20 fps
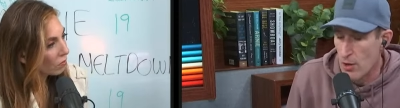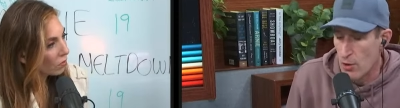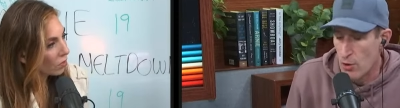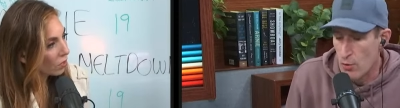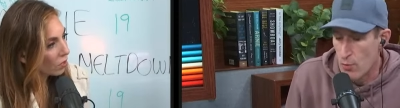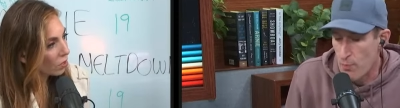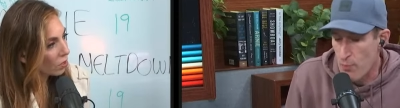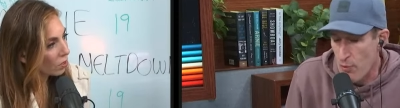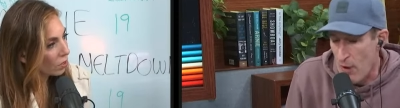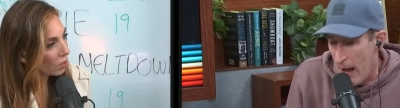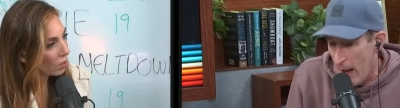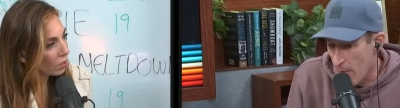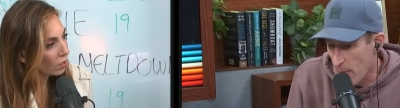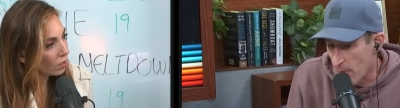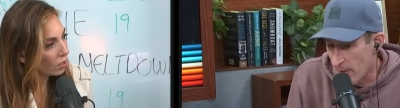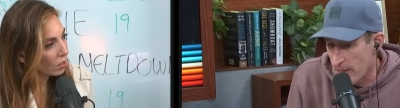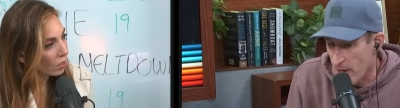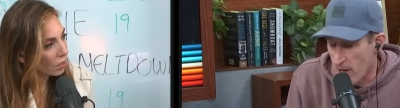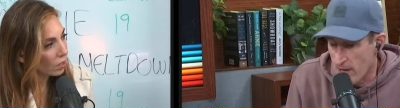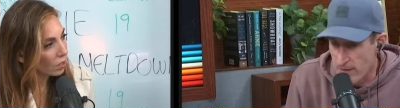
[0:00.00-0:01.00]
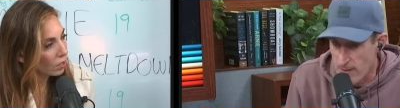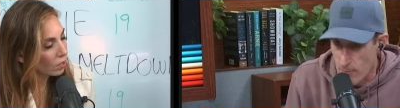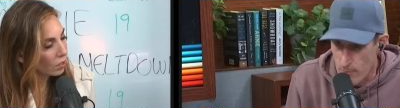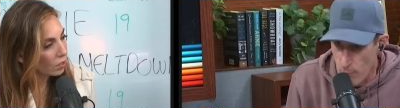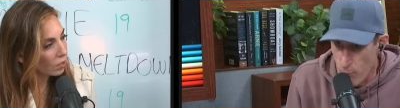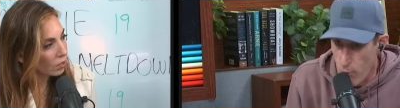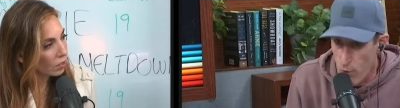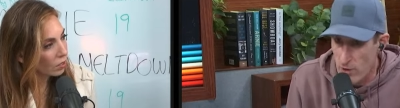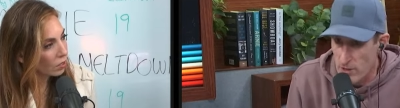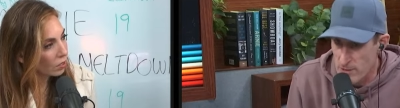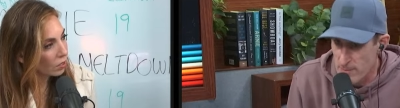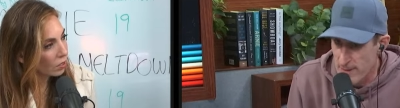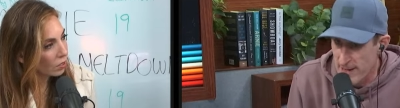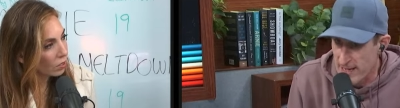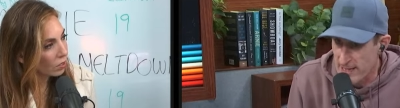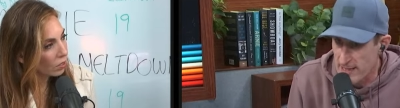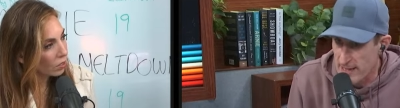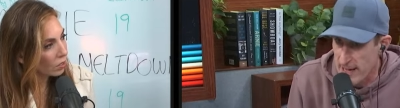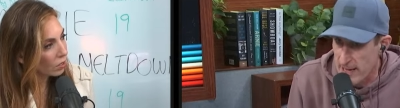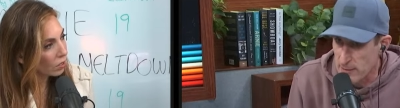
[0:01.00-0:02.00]
Speaker 1: who probably aren't the world's
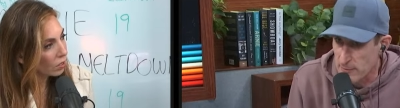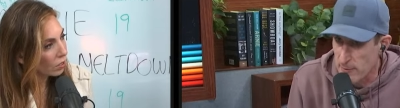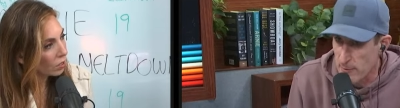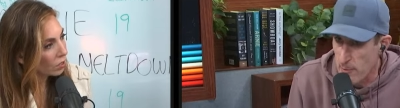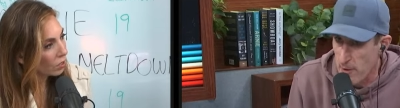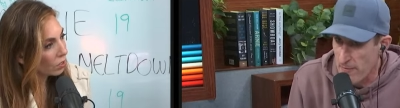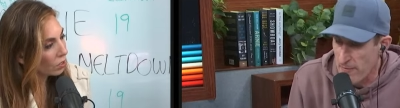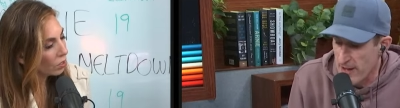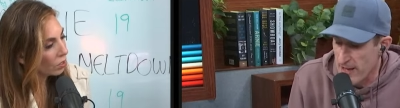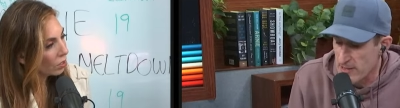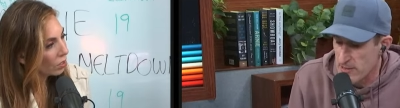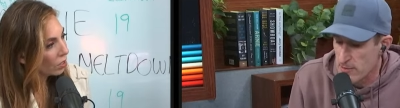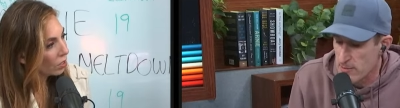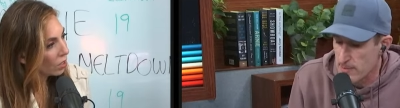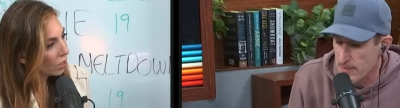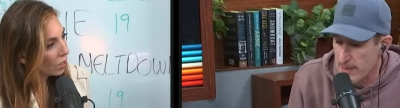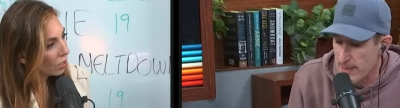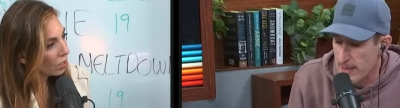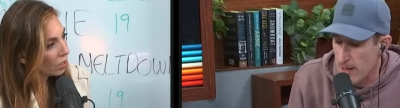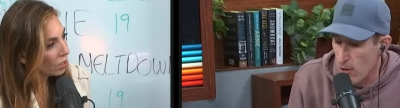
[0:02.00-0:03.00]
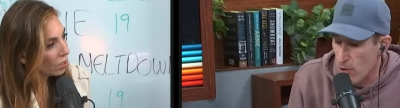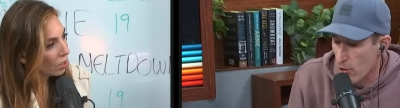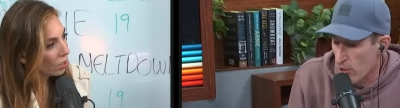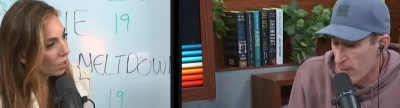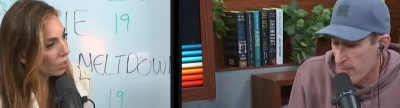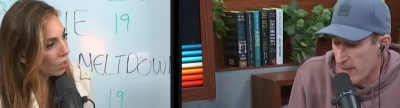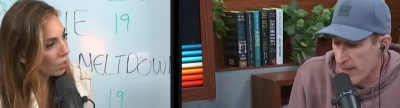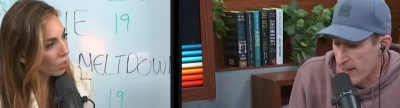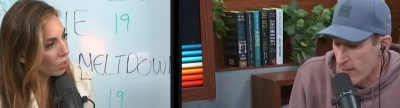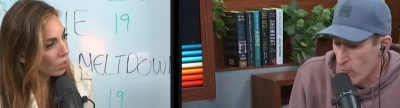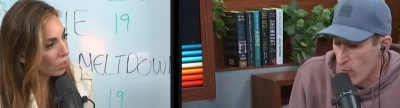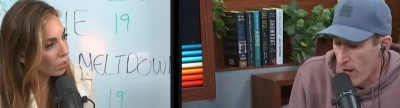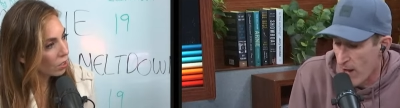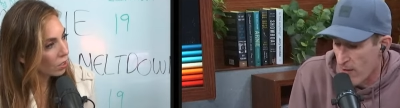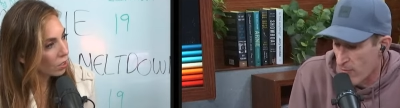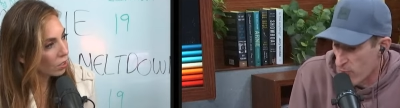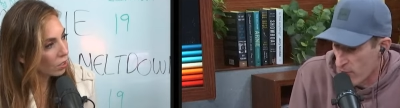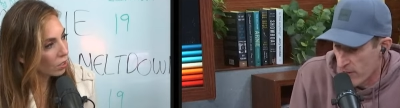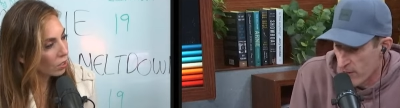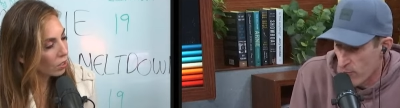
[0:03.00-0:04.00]
biggest college football fans who, be, who are going to be like,
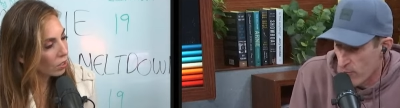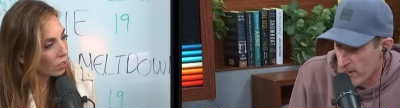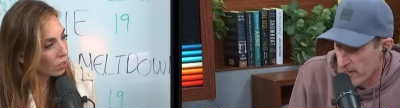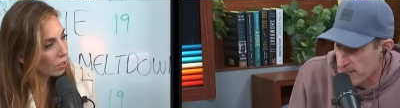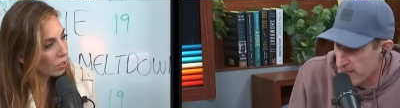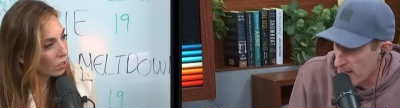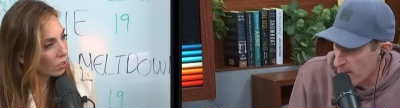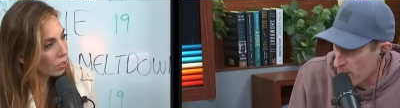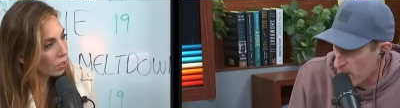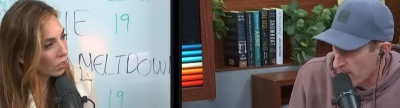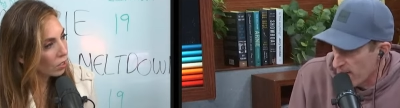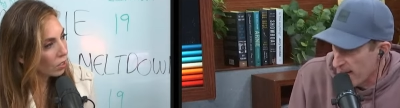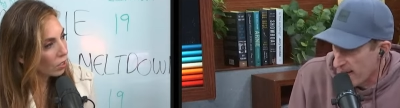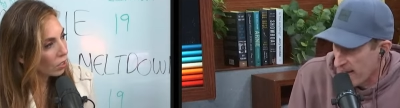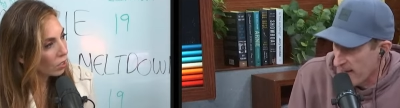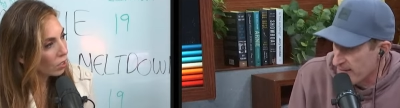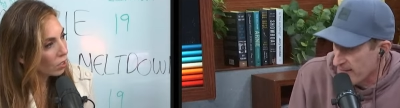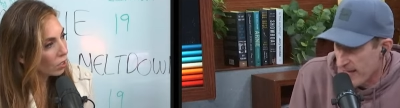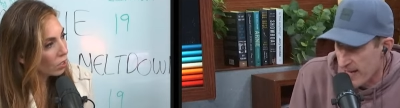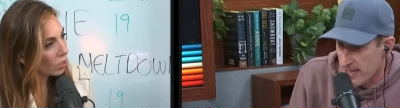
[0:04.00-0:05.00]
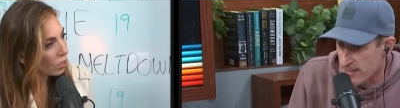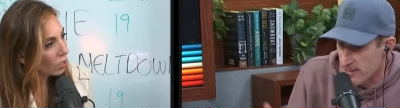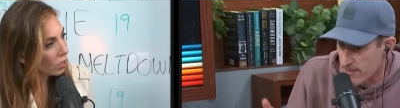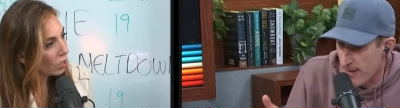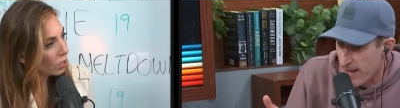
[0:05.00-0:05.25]
well, we're going to win a title. Like Deion's the